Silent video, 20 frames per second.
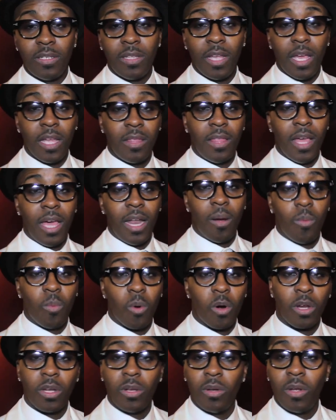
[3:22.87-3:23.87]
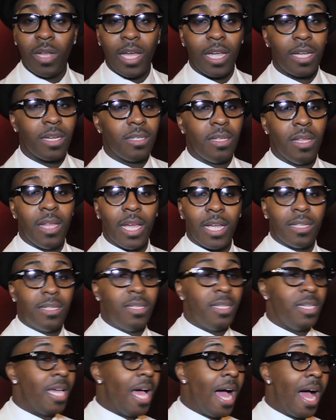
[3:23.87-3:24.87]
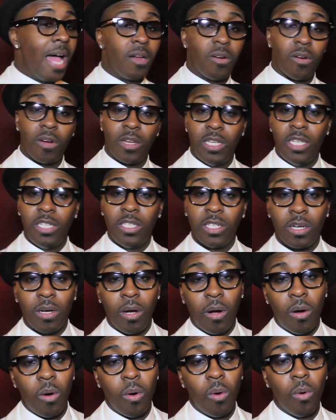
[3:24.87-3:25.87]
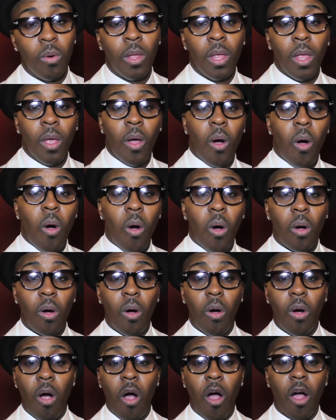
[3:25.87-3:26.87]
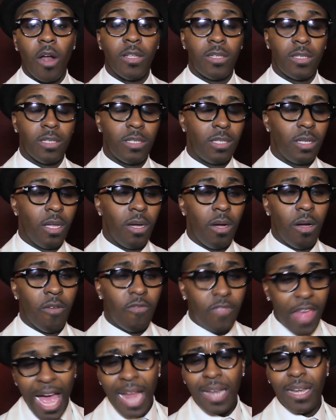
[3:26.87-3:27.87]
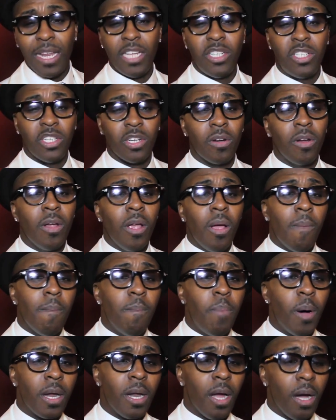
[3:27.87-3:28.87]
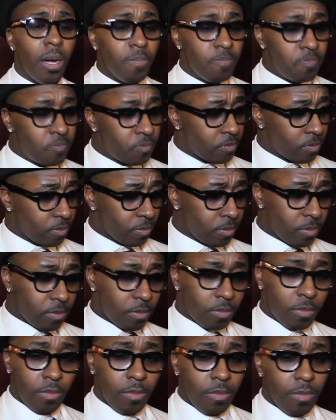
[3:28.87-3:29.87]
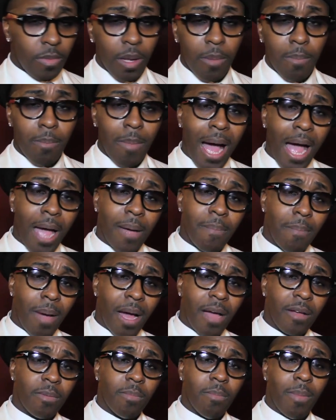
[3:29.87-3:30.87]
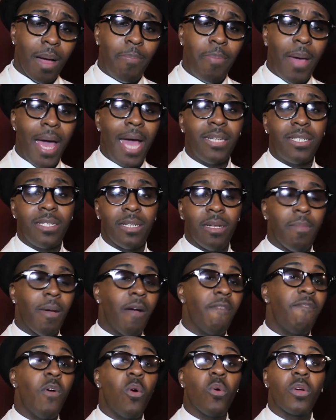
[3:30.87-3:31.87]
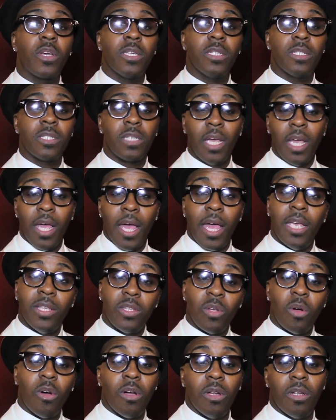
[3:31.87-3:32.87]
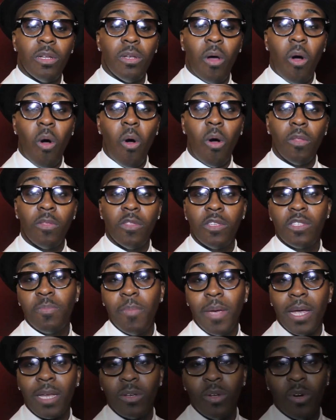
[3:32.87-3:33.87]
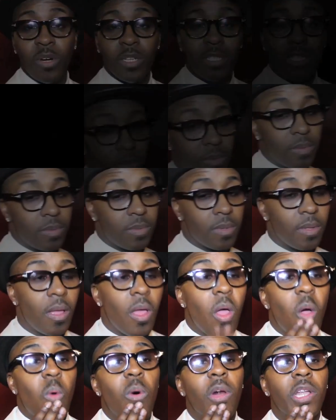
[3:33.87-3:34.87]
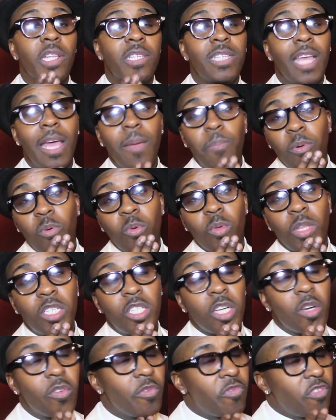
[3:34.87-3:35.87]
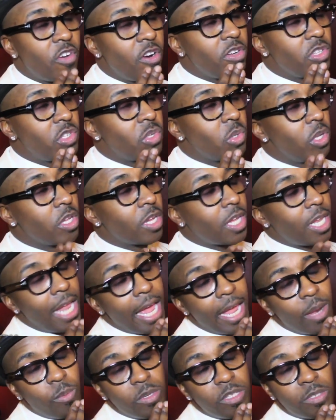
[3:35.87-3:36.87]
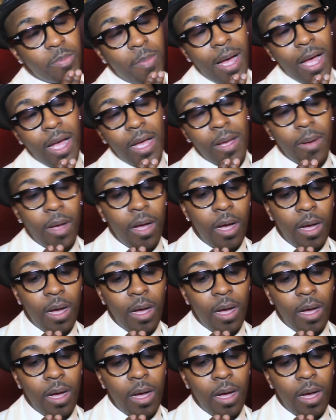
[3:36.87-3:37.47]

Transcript: that I'm working on, like a T.I. or a Keisha Cole, or artists of that nature. But my passion and my focus is on this Make Noise sound. Well, the sample that you're referring to, Lookalike, was by